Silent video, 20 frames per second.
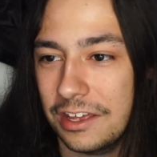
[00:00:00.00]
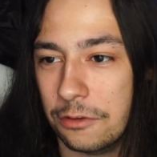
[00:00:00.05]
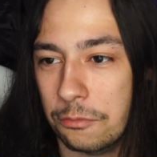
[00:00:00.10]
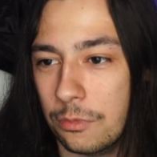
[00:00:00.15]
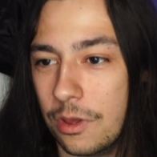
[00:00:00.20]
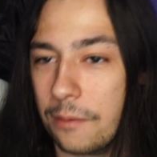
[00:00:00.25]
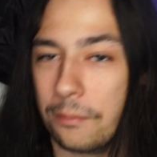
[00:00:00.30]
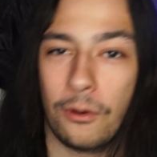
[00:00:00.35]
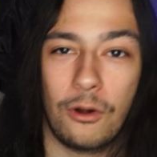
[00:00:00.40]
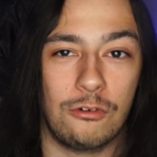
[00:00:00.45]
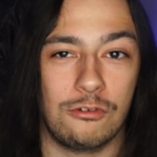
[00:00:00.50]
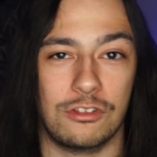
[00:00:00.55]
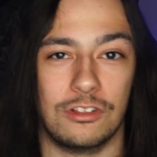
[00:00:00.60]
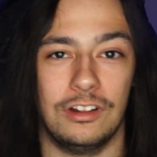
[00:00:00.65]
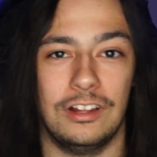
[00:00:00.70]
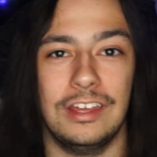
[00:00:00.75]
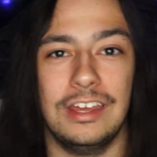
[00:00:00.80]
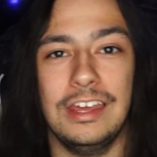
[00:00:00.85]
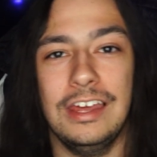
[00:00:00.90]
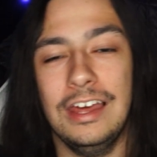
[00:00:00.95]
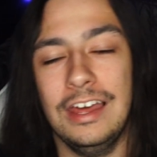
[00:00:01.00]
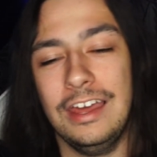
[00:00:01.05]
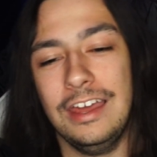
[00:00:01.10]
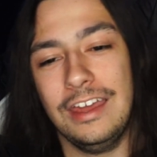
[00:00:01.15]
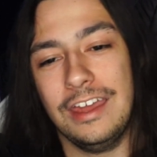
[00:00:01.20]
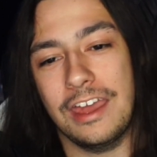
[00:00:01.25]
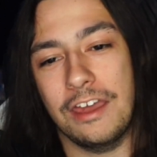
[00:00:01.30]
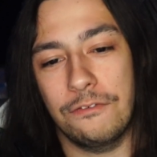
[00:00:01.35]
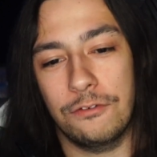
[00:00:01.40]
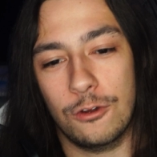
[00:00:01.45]
Me personally,
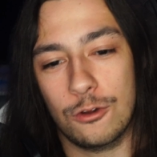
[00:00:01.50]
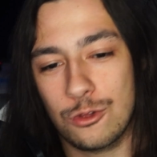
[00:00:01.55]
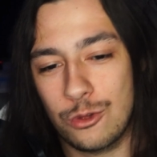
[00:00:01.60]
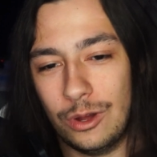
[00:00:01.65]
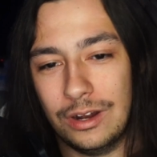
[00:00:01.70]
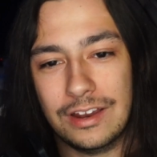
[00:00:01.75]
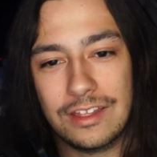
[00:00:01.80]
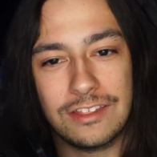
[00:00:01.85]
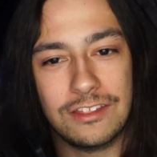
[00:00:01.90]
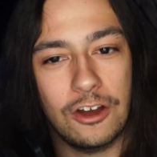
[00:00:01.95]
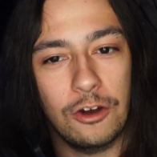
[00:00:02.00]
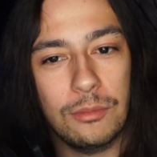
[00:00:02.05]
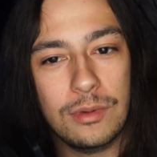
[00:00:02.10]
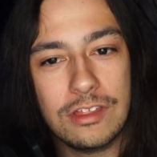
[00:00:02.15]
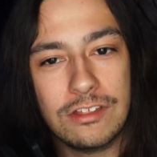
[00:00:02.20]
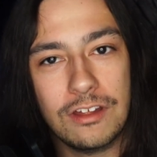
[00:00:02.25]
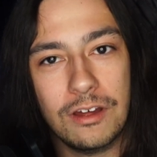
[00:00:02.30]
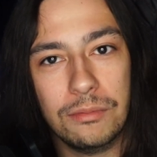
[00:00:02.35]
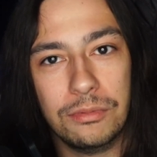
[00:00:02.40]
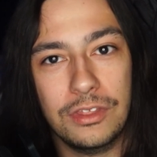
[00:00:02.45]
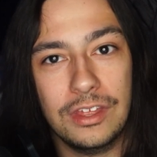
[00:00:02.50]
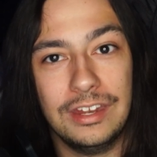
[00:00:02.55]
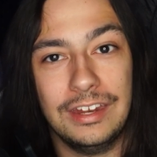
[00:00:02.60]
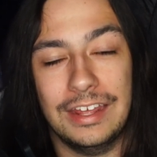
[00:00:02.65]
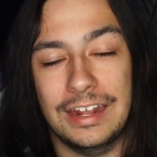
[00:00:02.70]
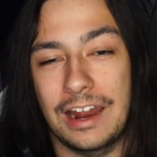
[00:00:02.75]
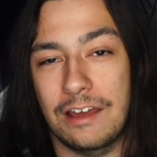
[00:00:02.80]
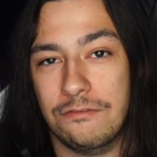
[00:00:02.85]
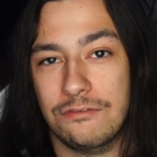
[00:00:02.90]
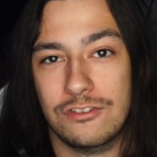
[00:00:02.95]
if you're trying to sell me something
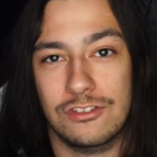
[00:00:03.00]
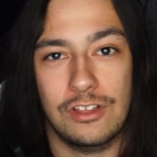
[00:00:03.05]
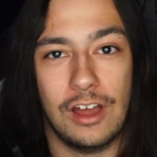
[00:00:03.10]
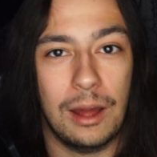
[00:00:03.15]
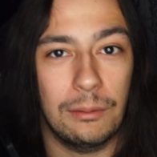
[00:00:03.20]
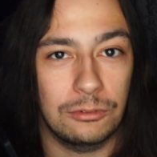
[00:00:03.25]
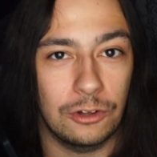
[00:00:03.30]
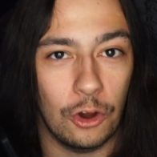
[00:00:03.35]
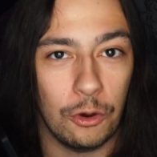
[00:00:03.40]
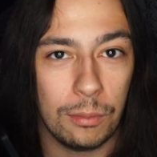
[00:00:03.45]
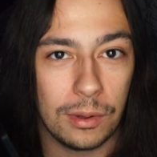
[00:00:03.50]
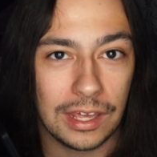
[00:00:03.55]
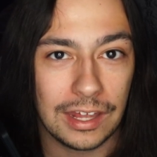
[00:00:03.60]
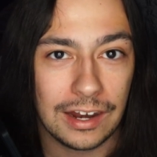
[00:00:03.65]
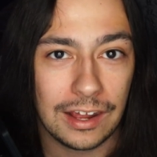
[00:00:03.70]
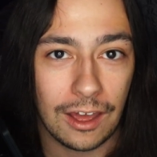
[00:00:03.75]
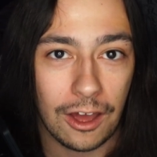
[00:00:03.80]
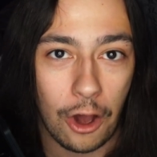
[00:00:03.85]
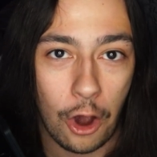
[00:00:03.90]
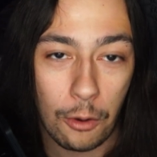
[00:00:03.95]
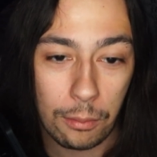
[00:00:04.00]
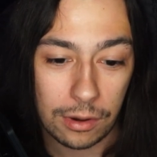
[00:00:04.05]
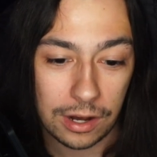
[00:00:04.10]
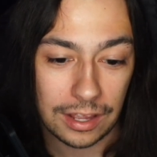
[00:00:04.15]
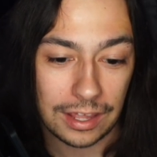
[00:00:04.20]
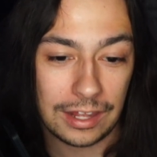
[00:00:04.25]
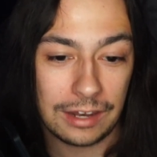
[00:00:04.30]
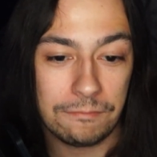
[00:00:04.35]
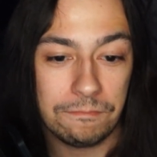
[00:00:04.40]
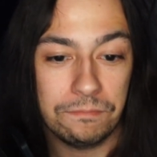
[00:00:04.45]
and I've stopped opening
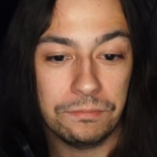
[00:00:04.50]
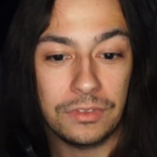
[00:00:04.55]
it,